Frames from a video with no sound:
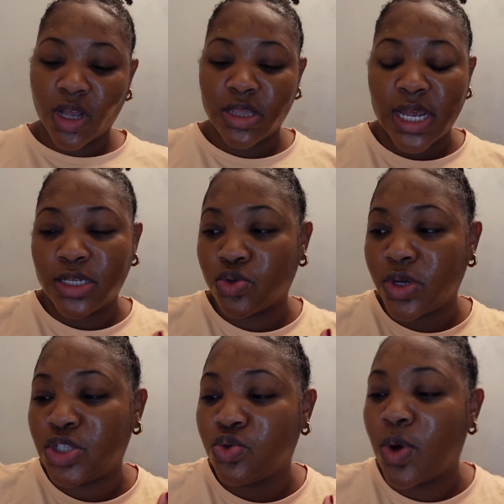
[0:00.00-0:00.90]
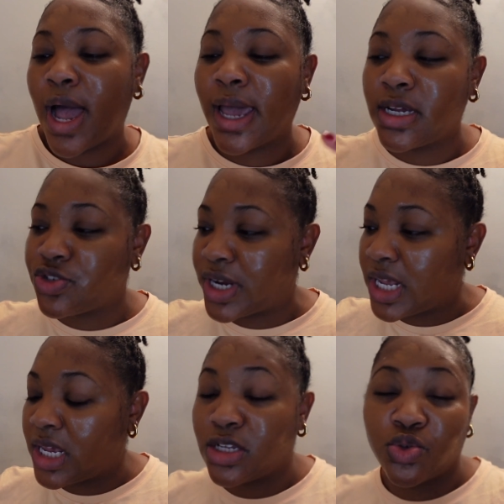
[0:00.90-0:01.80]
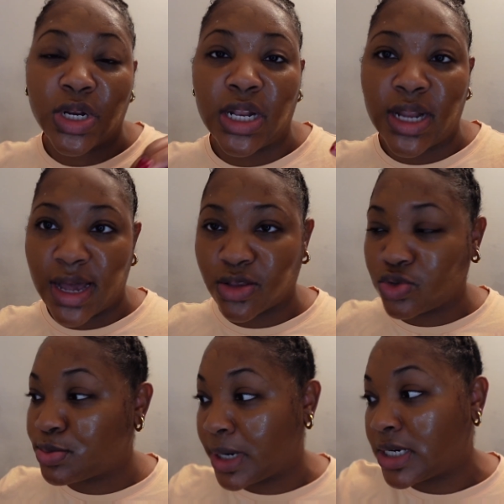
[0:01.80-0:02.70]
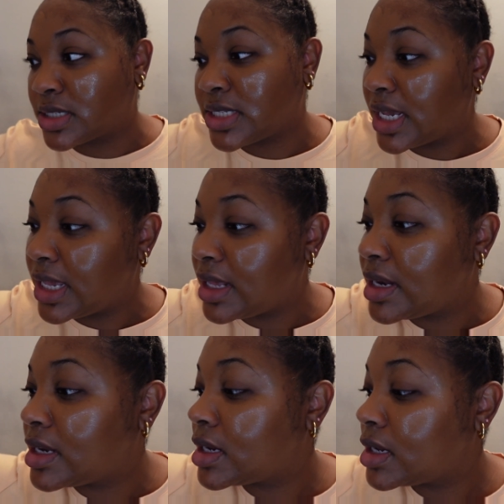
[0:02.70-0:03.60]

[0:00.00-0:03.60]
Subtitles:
That is going to hydrate it and it's going to lock those products in.